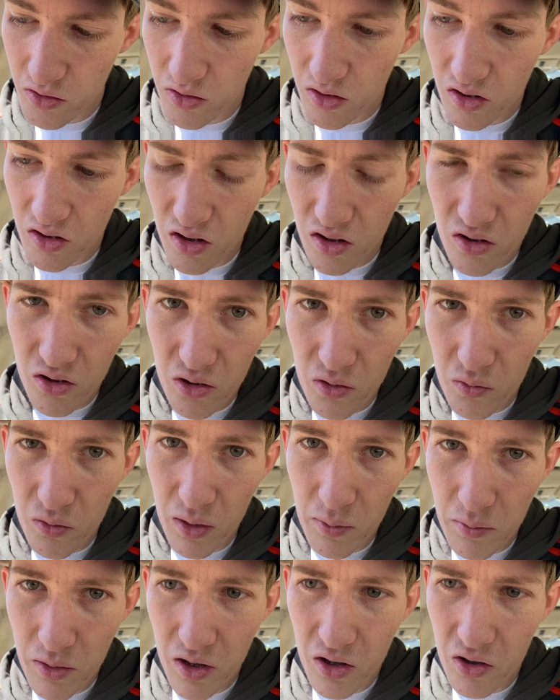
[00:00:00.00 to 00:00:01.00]
because I don't know what
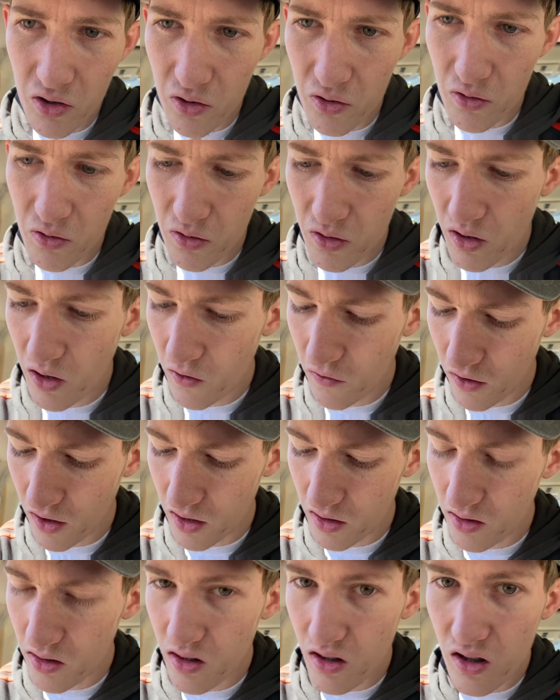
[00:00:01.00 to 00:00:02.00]
I'm going to do if that
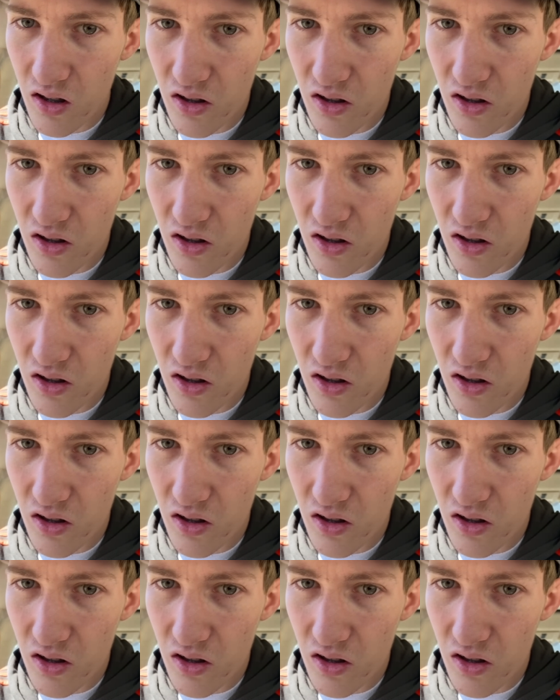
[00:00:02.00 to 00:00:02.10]
is the